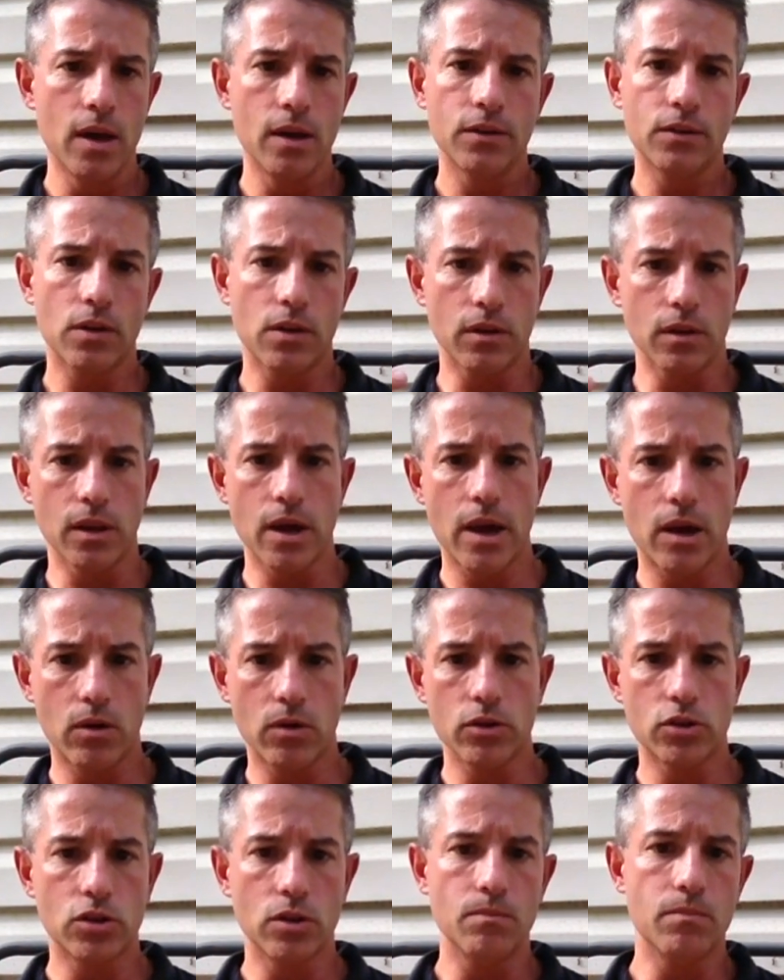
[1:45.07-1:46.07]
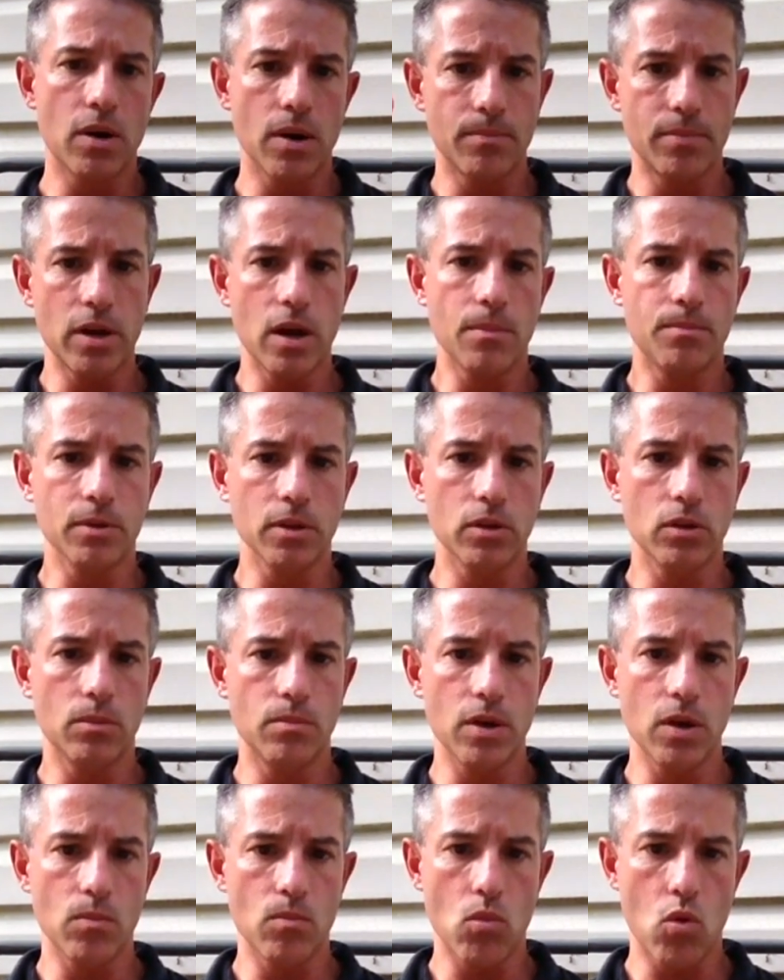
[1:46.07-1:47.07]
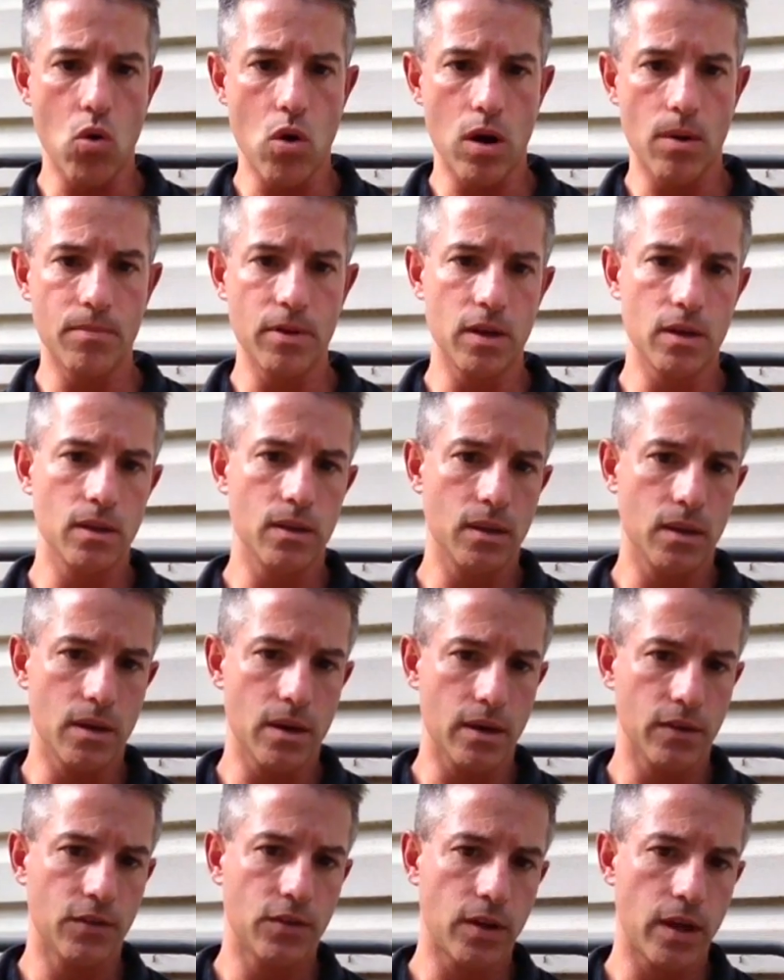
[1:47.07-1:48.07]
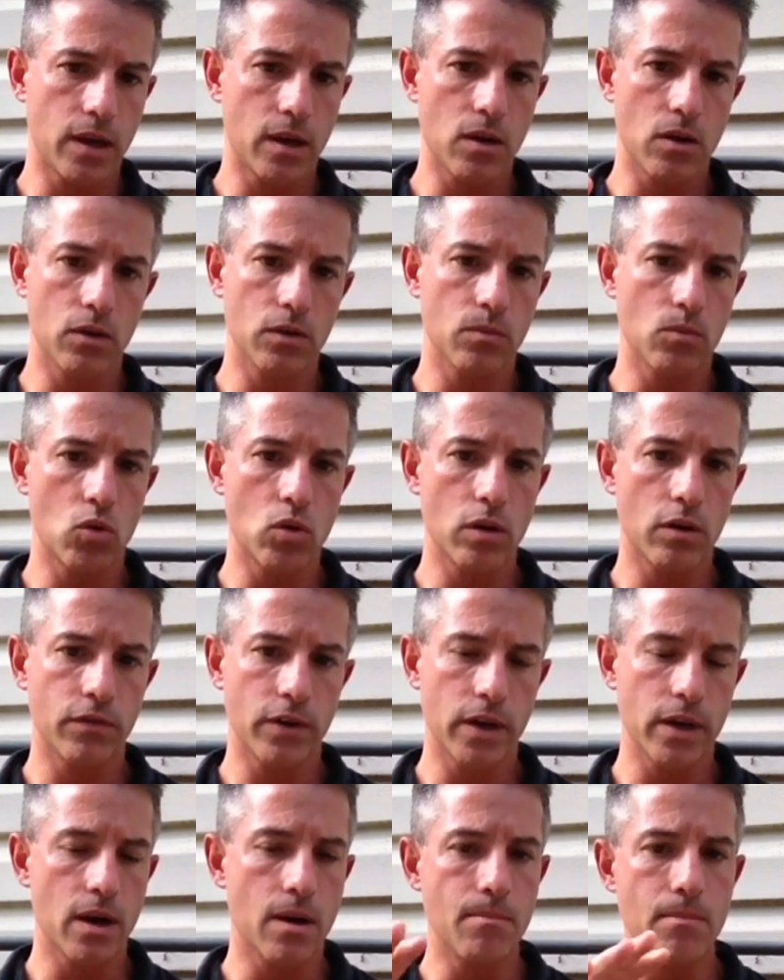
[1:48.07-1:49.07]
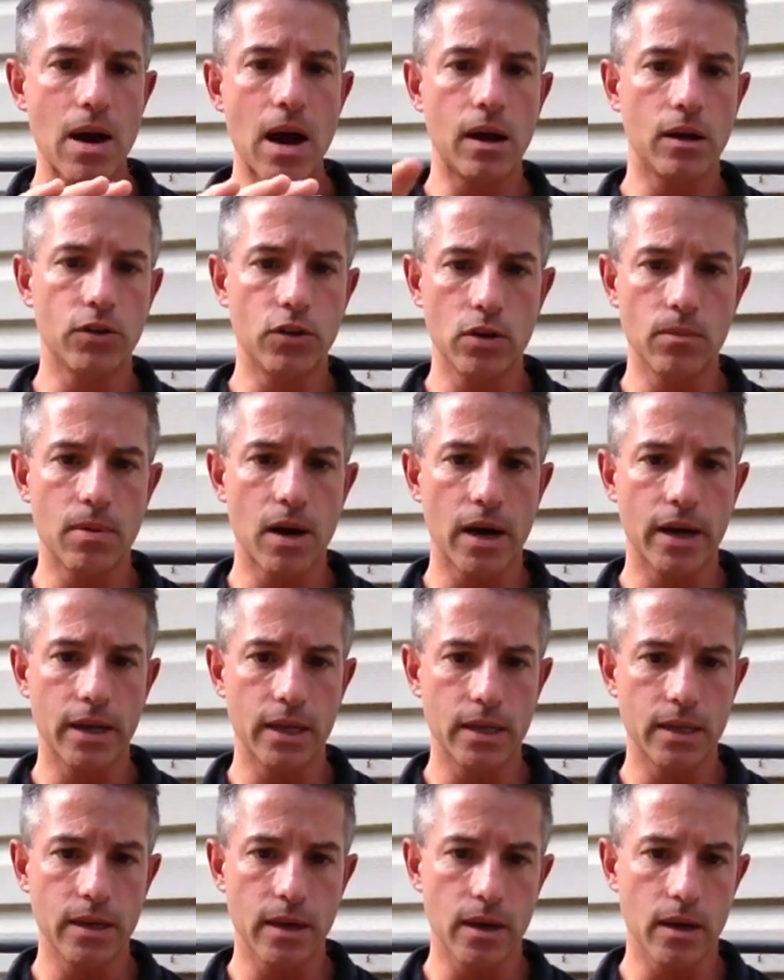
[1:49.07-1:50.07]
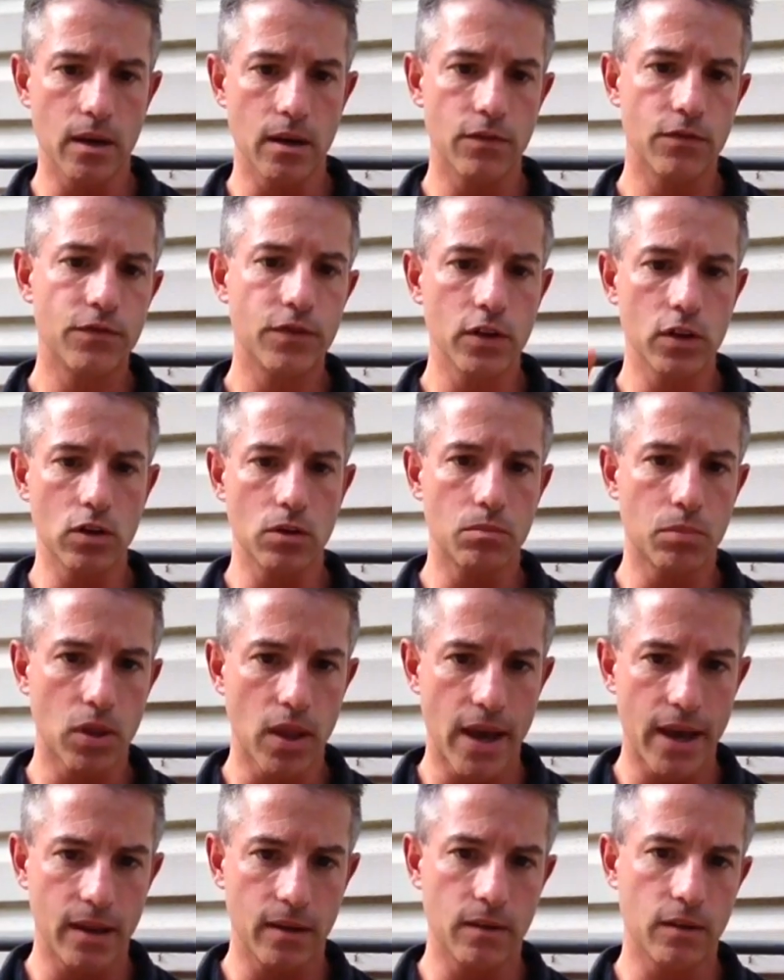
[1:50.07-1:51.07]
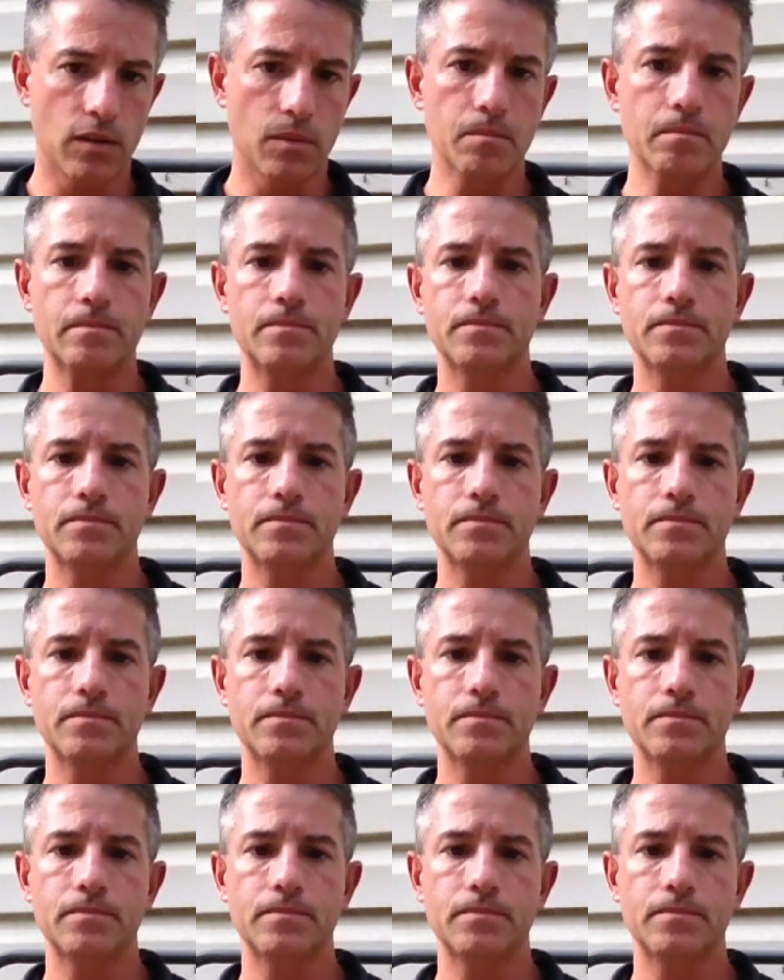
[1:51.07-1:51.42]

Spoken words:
So the Ligero should bump it up a little bit more, being the Seco is more of a milder bodied filler blend.